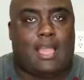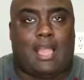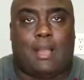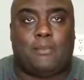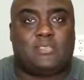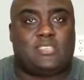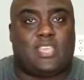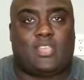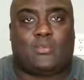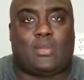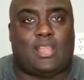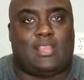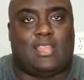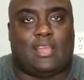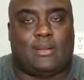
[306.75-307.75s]
I'm going to tell you
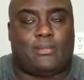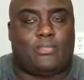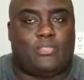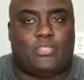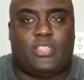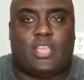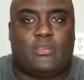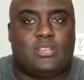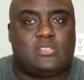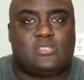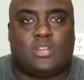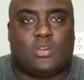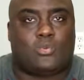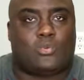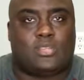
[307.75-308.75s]
right now, there is
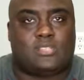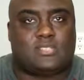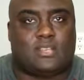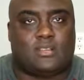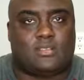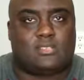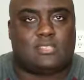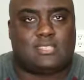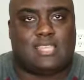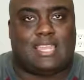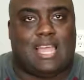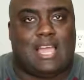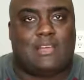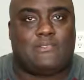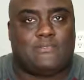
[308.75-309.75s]
no research that
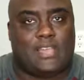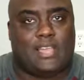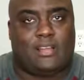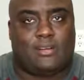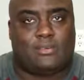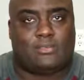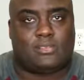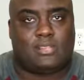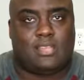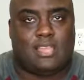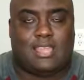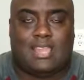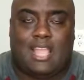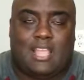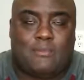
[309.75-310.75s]
I've found,
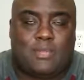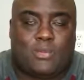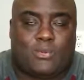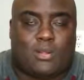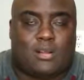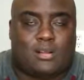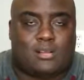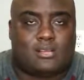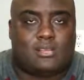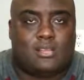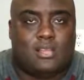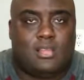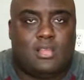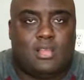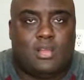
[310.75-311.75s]
and I could be wrong,
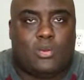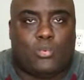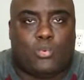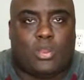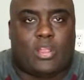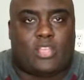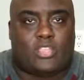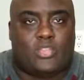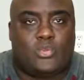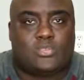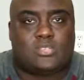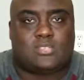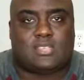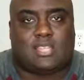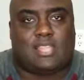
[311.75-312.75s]
where
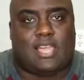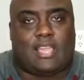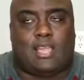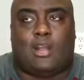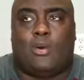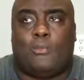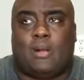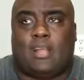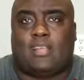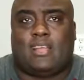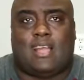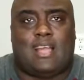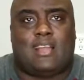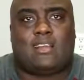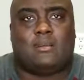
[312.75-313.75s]
users are like, oh my
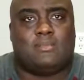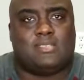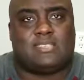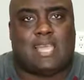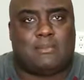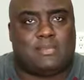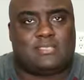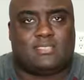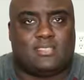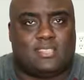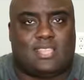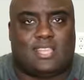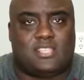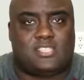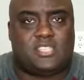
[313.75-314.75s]
God, how come this app doesn't look
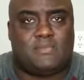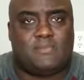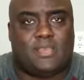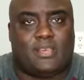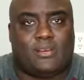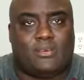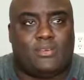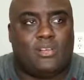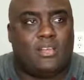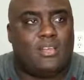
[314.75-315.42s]
like Gmail?